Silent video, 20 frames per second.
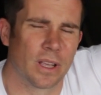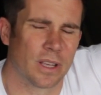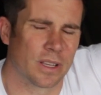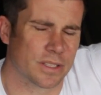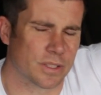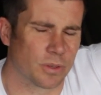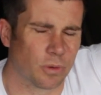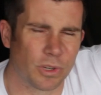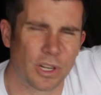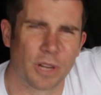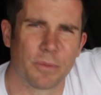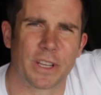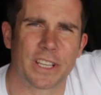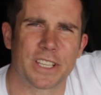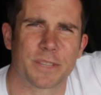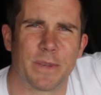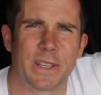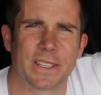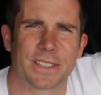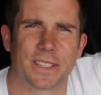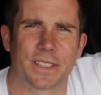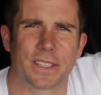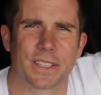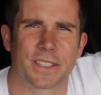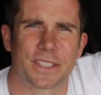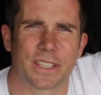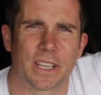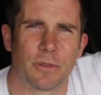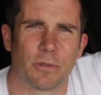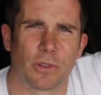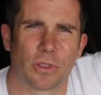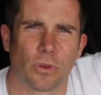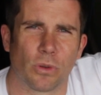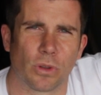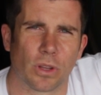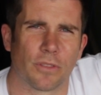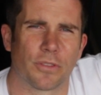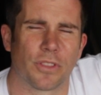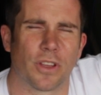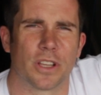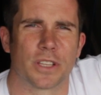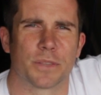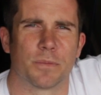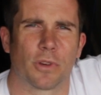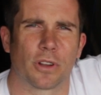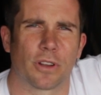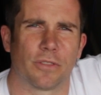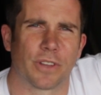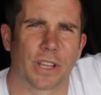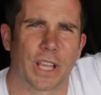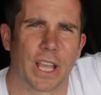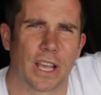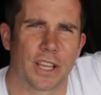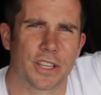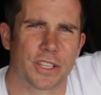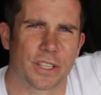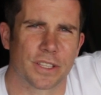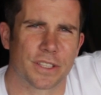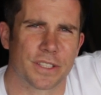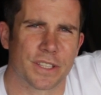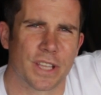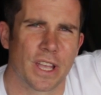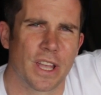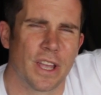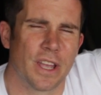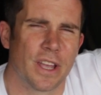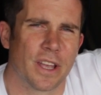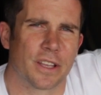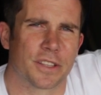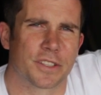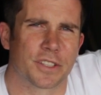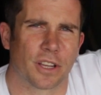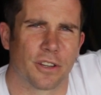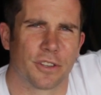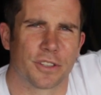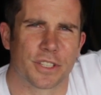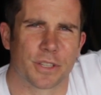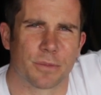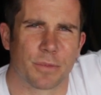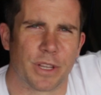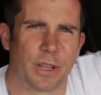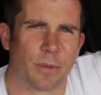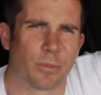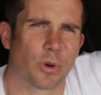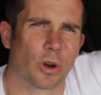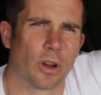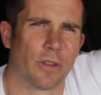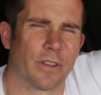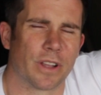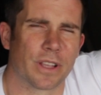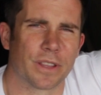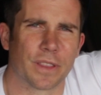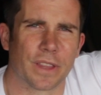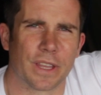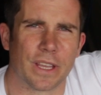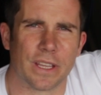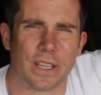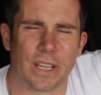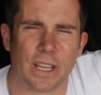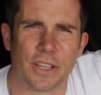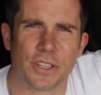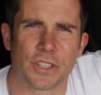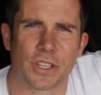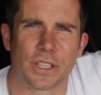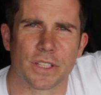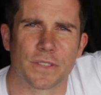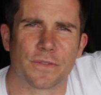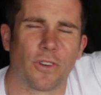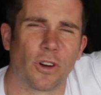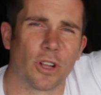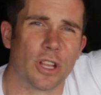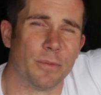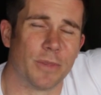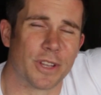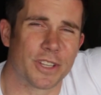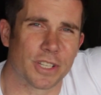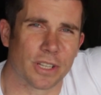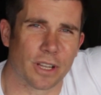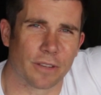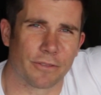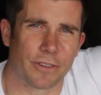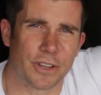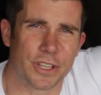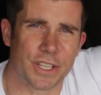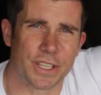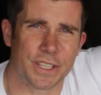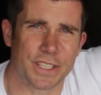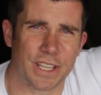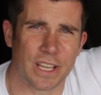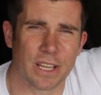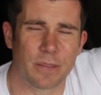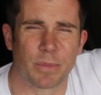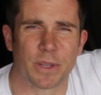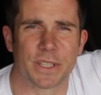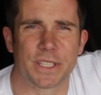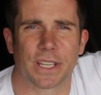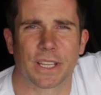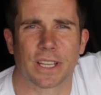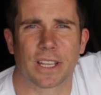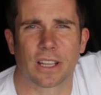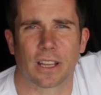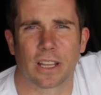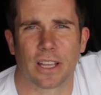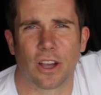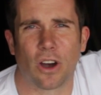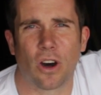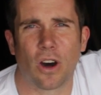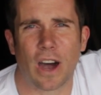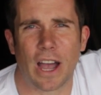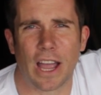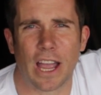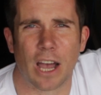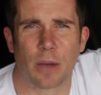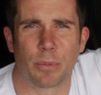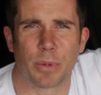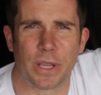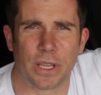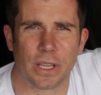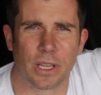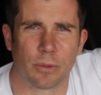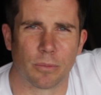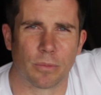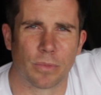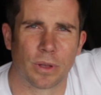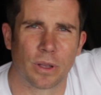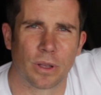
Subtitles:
So what I'm expecting to see with all of those modifications is going to be improving the engine's volumetric efficiency, particularly at high RPM.